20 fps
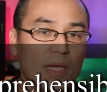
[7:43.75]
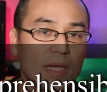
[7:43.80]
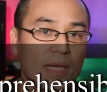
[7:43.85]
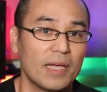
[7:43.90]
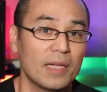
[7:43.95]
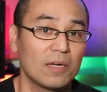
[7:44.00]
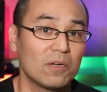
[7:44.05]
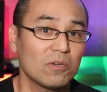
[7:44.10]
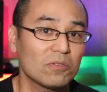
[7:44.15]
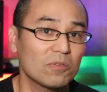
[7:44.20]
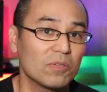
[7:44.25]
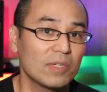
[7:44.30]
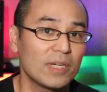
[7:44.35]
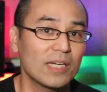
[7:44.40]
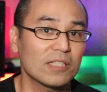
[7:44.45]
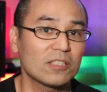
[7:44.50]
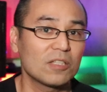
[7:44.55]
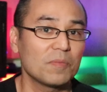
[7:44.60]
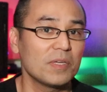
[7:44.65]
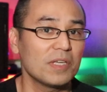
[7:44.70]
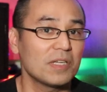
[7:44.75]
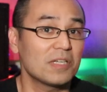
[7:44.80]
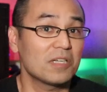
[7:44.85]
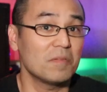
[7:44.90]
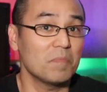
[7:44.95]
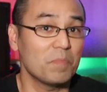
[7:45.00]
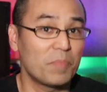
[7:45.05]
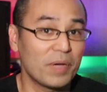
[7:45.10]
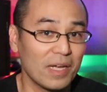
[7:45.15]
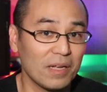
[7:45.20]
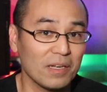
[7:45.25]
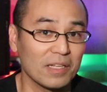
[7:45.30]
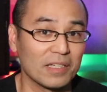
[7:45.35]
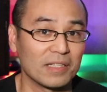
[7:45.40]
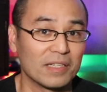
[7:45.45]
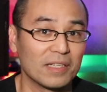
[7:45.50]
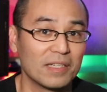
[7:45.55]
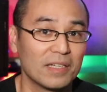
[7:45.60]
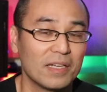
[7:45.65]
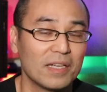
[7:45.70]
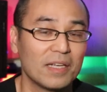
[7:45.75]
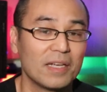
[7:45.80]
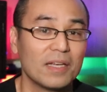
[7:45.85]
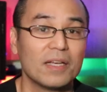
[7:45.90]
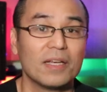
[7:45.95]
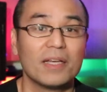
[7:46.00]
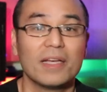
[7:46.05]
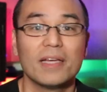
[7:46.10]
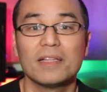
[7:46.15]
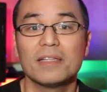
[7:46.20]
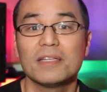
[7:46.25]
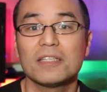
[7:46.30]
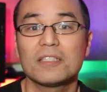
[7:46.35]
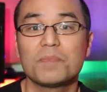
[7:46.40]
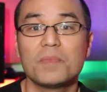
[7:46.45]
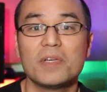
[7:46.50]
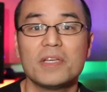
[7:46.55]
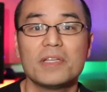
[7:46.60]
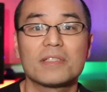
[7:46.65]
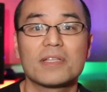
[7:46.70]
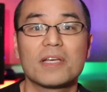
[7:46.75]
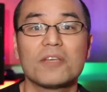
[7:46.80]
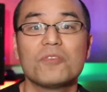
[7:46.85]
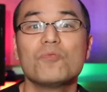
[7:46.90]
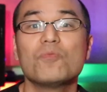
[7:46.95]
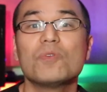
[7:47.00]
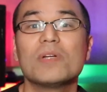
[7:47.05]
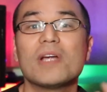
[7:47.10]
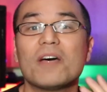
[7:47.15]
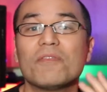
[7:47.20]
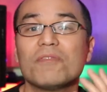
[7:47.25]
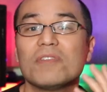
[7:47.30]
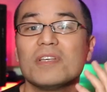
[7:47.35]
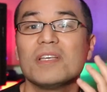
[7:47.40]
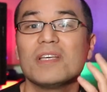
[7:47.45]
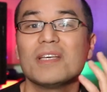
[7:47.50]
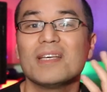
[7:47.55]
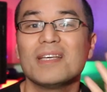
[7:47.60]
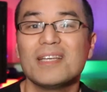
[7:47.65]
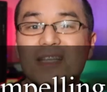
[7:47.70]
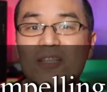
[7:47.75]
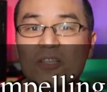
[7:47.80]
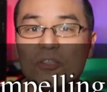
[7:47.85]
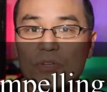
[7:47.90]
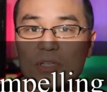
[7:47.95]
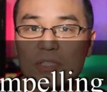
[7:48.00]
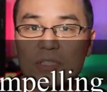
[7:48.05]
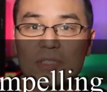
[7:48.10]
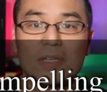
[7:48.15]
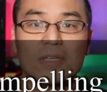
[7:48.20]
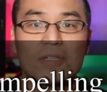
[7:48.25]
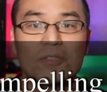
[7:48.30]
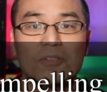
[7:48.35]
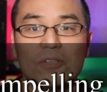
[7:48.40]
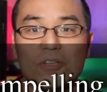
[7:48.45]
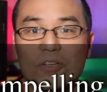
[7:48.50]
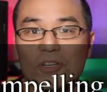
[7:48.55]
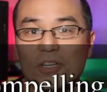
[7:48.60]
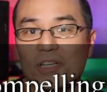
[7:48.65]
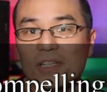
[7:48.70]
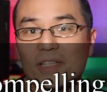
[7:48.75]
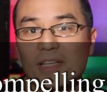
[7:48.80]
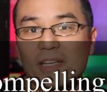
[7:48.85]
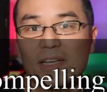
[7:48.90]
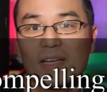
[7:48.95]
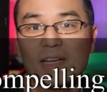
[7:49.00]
And also it has to be compelling. And this means that you would have the interest to learn it.